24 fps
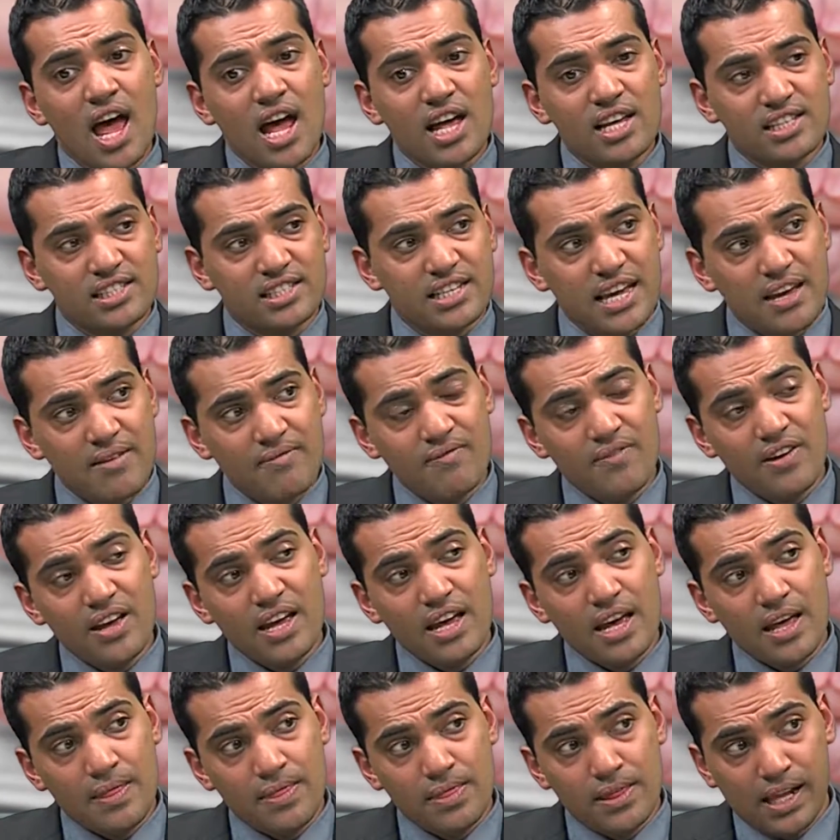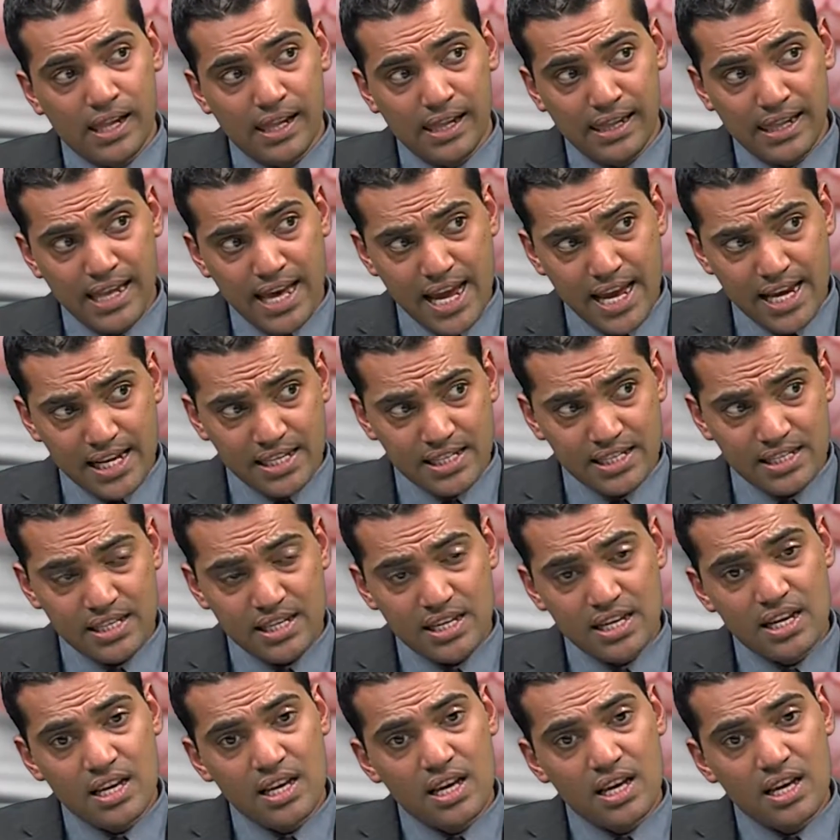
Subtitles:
Same way in the legs,